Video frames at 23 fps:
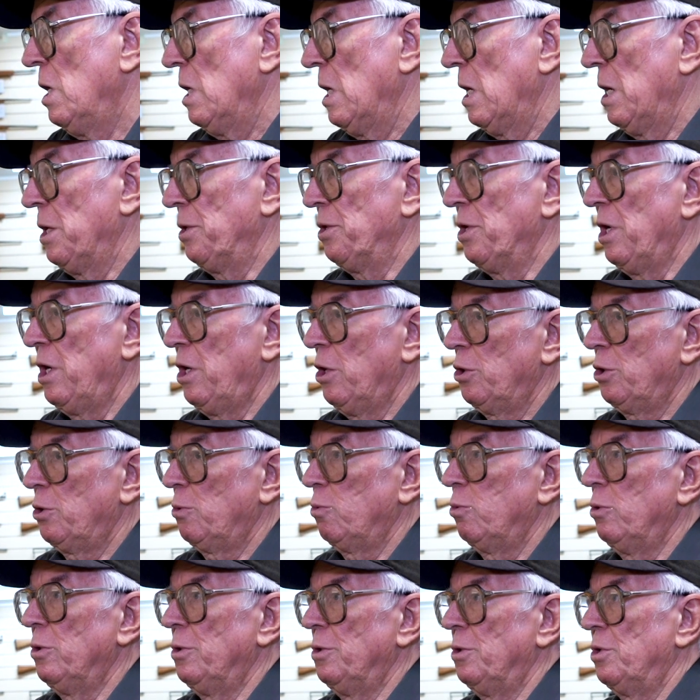and the
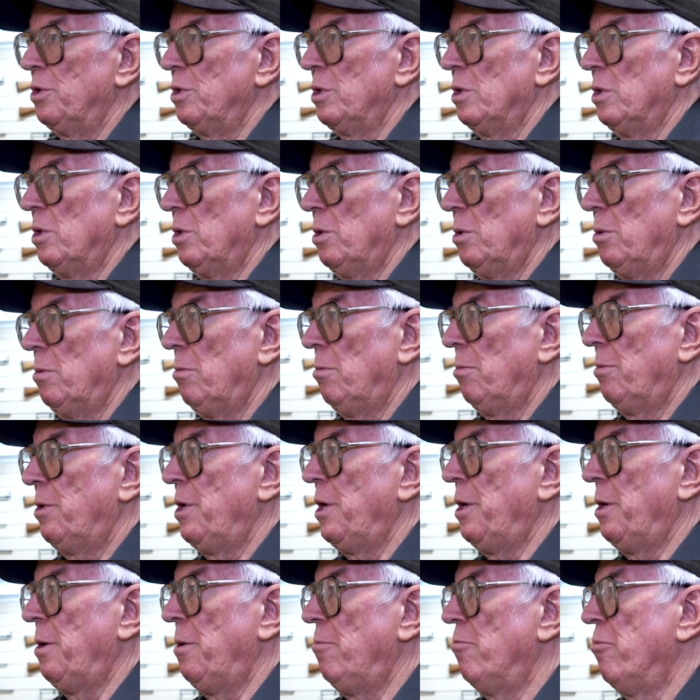house was
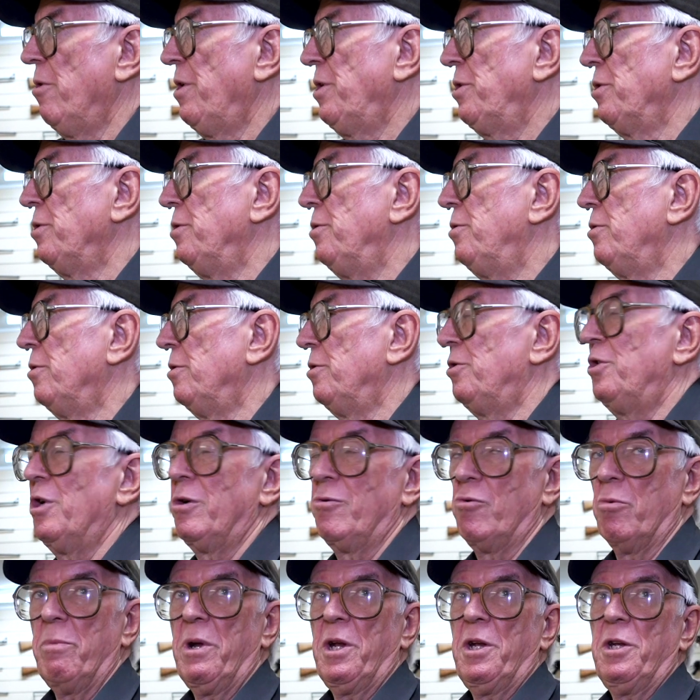then rented to the
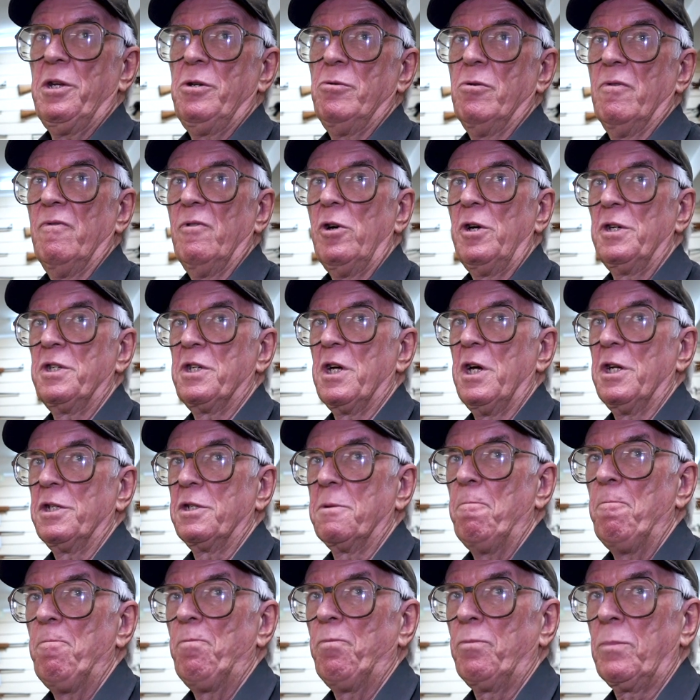general manager of Lysart,
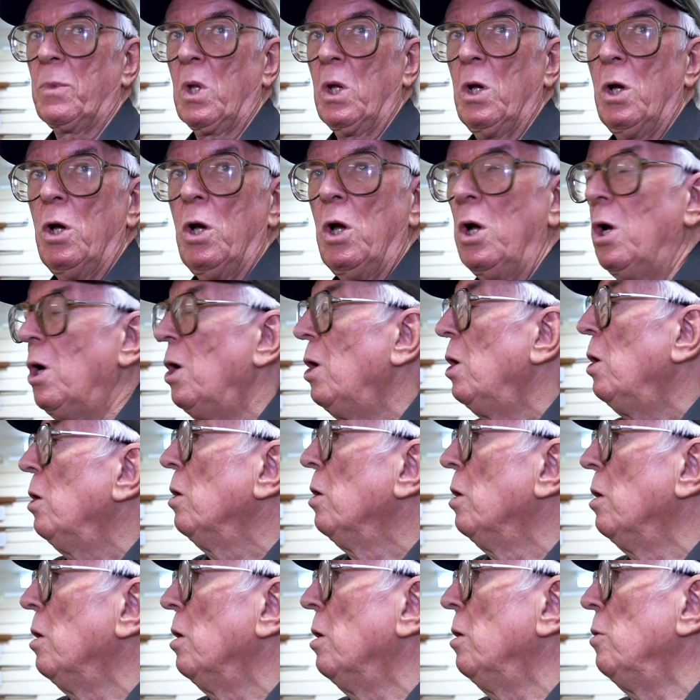
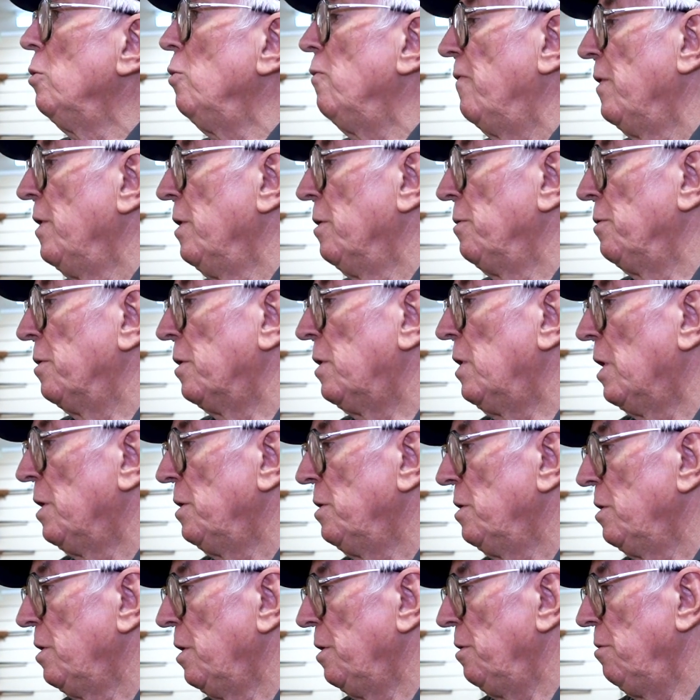who found the gun,
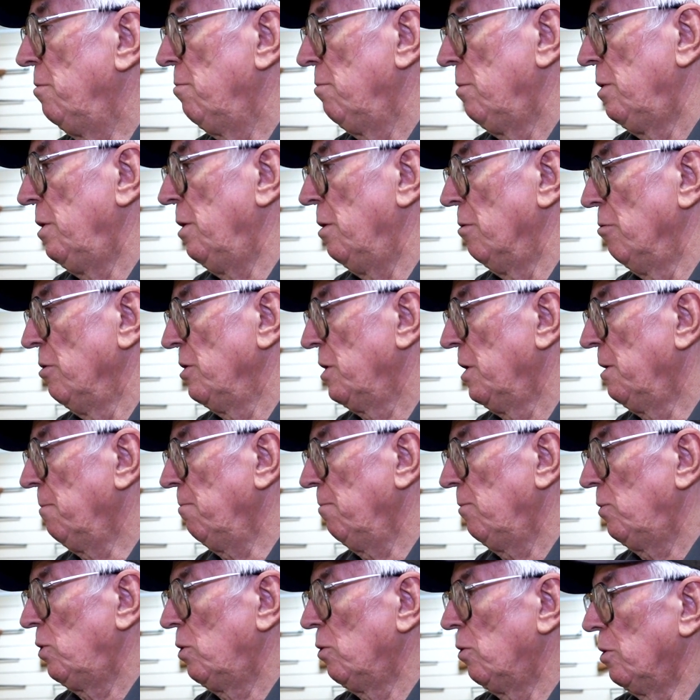said, interesting,
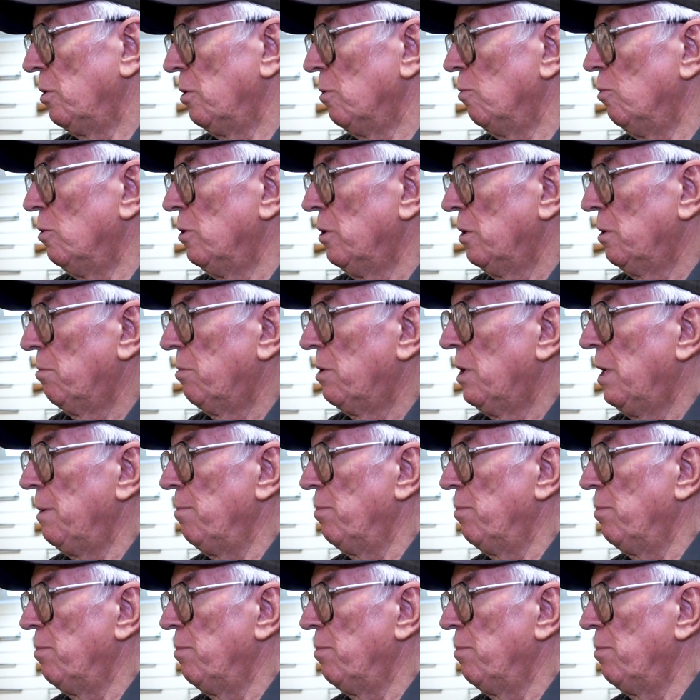took it to work, they